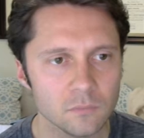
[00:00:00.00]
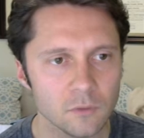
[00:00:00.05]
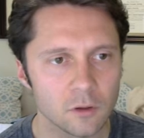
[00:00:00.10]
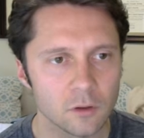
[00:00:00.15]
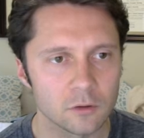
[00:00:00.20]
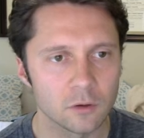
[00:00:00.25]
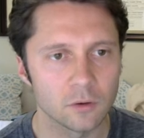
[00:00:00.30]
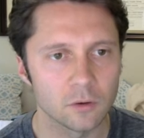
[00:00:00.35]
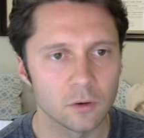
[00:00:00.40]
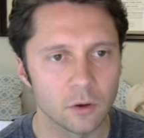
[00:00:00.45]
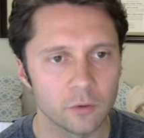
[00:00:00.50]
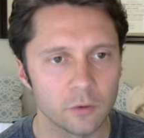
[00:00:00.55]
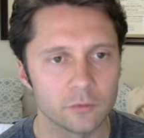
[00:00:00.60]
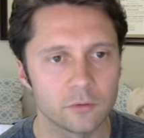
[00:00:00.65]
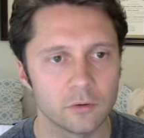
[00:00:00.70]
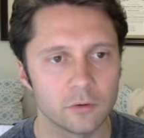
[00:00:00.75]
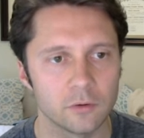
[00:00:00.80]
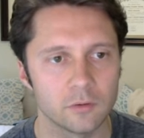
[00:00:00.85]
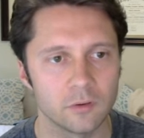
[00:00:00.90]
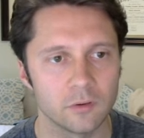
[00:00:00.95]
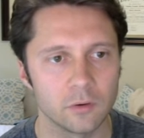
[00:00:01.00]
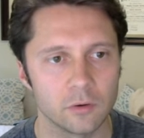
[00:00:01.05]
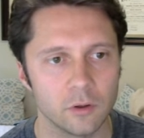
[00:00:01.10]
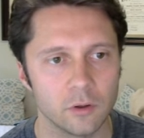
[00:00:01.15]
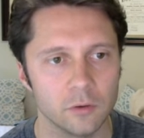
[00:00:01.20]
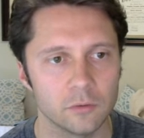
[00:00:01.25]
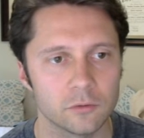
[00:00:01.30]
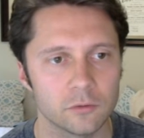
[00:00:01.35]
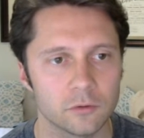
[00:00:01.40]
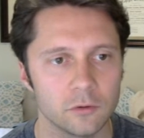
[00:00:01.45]
So host is going to
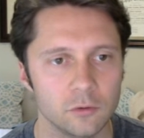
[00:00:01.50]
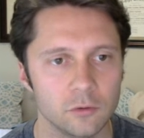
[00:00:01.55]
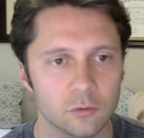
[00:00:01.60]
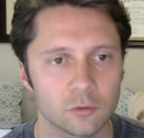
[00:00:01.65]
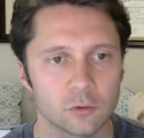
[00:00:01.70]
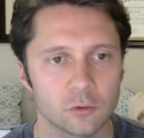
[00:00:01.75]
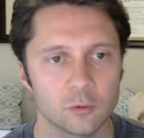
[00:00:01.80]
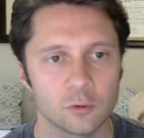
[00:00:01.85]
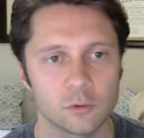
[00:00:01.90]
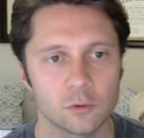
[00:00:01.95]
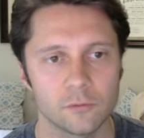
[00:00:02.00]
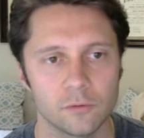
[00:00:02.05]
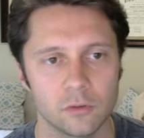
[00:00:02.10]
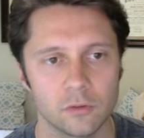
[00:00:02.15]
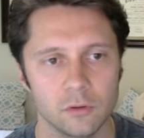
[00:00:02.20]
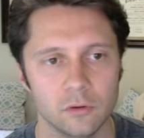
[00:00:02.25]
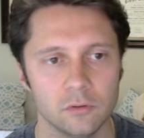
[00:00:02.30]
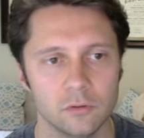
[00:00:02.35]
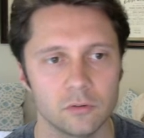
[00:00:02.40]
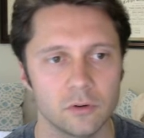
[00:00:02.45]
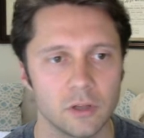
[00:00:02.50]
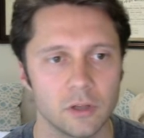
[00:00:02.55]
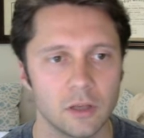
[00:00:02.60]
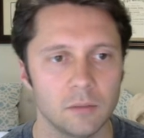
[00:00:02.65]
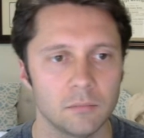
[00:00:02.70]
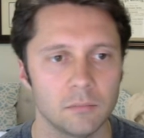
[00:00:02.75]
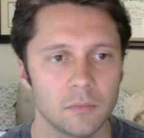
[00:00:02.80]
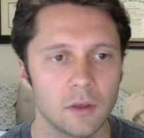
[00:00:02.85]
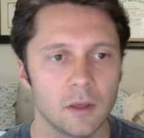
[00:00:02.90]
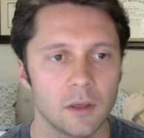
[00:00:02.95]
host, user is looking for the
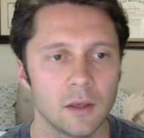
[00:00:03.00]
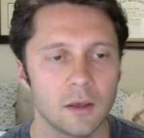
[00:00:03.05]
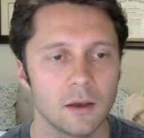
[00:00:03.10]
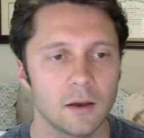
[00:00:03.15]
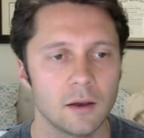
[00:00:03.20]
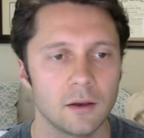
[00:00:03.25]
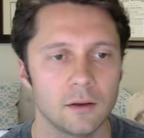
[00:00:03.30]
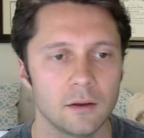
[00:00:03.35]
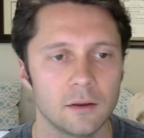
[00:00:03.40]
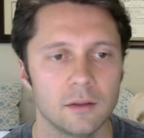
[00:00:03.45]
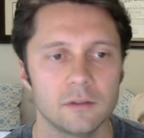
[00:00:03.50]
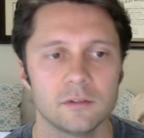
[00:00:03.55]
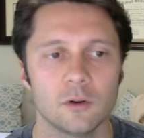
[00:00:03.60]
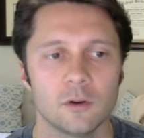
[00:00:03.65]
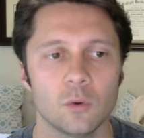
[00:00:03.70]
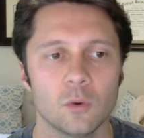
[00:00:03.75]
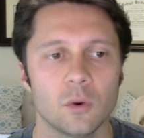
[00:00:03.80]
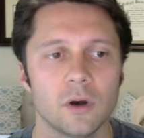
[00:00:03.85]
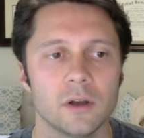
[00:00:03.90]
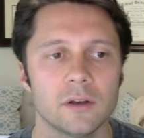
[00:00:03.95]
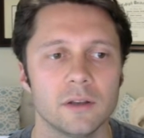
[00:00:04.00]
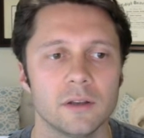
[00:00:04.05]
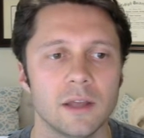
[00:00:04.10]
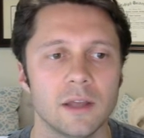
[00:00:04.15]
username, and so on.